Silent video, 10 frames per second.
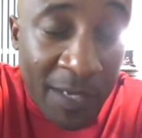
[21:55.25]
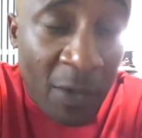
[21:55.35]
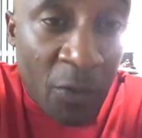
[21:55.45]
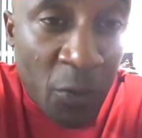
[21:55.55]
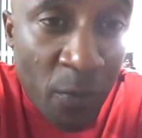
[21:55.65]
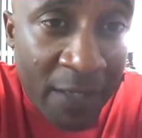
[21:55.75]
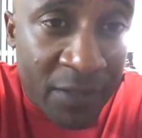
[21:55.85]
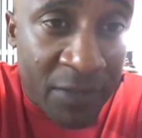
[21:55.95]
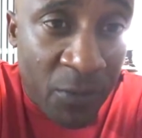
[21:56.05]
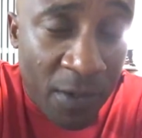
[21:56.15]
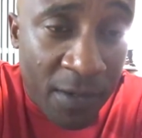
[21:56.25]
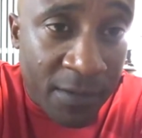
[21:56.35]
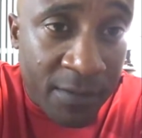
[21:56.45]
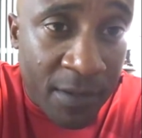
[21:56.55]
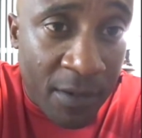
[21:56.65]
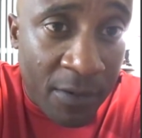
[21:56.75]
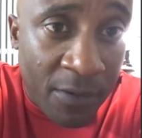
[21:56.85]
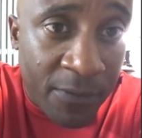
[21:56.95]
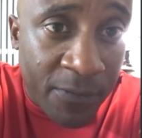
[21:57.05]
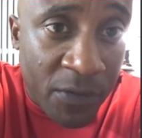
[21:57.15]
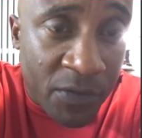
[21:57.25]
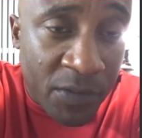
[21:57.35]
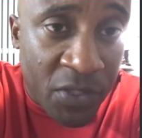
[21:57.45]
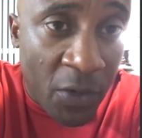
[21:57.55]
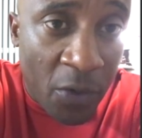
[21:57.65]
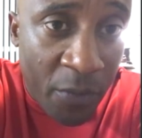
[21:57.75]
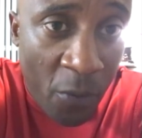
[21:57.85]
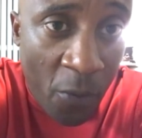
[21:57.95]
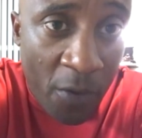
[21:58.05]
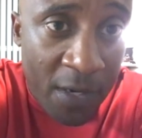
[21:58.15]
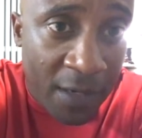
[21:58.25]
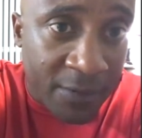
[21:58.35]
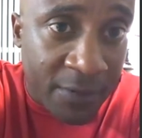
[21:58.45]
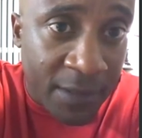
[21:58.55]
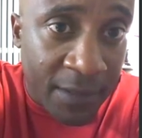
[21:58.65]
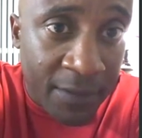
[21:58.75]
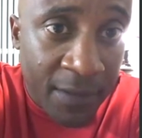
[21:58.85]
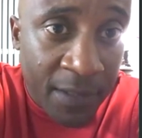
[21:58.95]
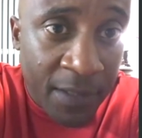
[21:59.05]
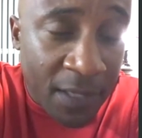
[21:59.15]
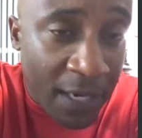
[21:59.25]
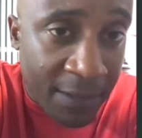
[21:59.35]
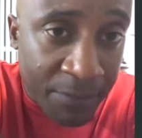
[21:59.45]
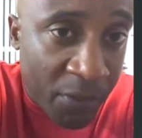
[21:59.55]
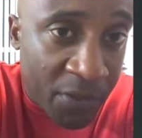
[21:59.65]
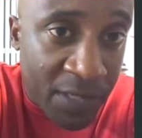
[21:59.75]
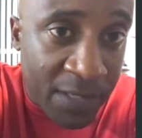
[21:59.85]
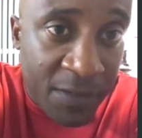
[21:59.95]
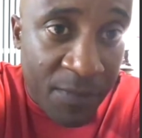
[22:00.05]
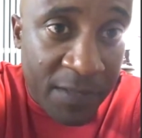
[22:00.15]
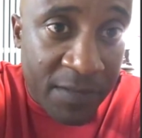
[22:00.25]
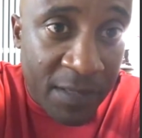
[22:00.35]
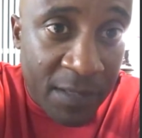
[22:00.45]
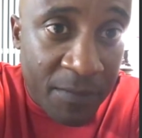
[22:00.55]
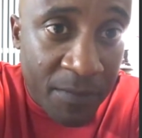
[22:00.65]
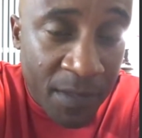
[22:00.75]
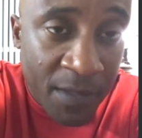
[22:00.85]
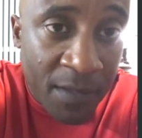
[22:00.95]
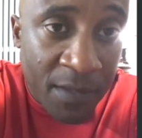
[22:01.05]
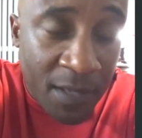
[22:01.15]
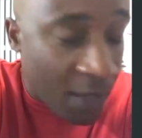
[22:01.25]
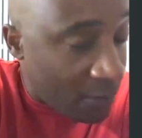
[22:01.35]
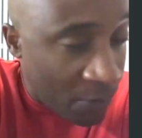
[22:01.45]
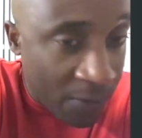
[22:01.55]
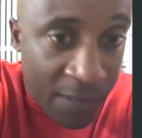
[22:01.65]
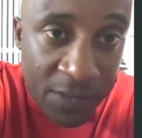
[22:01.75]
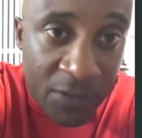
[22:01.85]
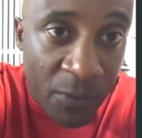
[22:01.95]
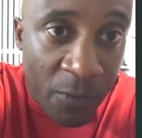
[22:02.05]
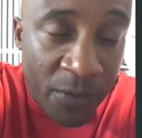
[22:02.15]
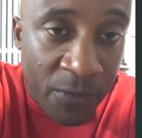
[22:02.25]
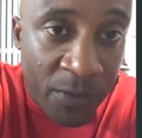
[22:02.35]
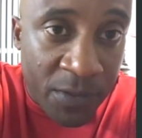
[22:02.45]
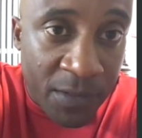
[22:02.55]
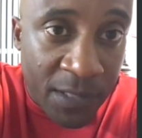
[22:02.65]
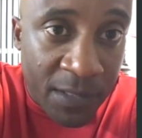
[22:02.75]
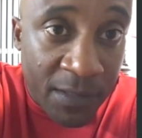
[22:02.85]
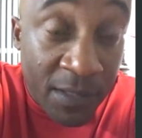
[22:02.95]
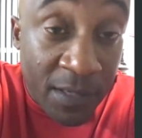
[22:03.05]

Hell, you might just want to know if there's a charitable org out there, and I can push that to my team, and we'll get you what you need.